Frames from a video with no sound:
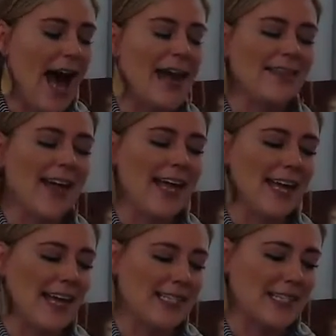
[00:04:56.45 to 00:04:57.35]
I
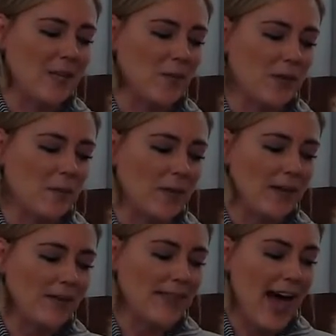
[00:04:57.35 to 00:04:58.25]
like it, said
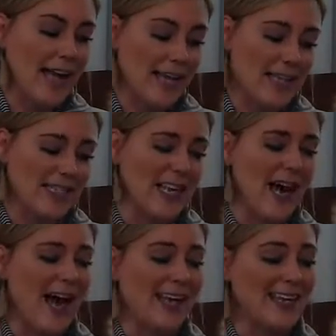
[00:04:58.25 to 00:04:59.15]
Wilbur. That is,
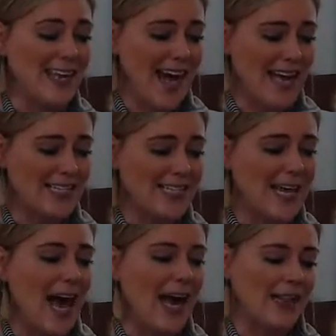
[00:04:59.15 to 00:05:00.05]
I guess
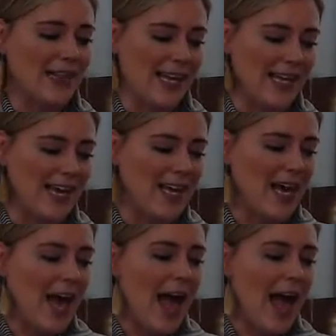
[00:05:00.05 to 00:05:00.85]
I like it.